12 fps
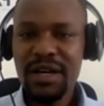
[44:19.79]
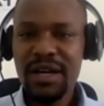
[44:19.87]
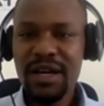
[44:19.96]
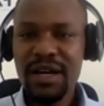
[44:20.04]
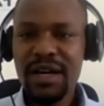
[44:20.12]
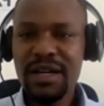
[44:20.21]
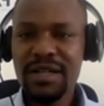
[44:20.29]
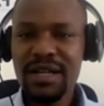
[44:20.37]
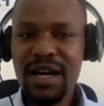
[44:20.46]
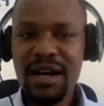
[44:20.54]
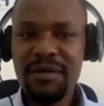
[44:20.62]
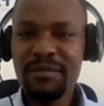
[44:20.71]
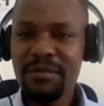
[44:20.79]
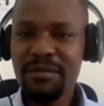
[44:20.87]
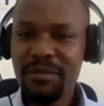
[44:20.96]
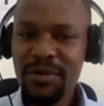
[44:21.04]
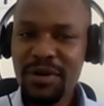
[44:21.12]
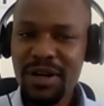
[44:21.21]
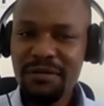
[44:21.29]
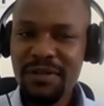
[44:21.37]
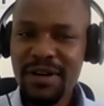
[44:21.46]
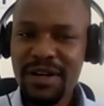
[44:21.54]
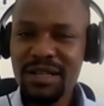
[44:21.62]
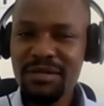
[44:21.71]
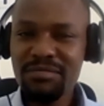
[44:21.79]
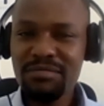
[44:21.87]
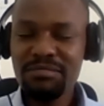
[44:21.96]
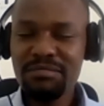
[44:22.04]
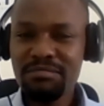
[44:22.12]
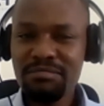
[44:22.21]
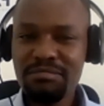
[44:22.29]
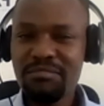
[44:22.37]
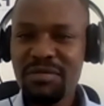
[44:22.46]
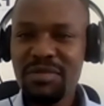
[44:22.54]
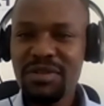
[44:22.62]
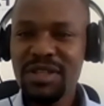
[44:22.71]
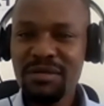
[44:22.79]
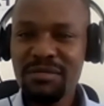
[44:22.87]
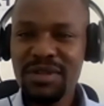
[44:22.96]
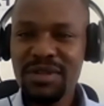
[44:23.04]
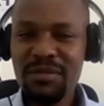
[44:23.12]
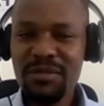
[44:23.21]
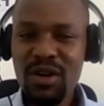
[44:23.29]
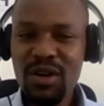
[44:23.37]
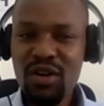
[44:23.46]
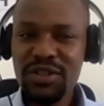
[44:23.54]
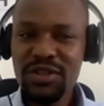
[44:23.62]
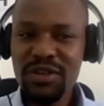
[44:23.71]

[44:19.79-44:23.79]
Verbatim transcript: and um, you can find some maybe some some long position there.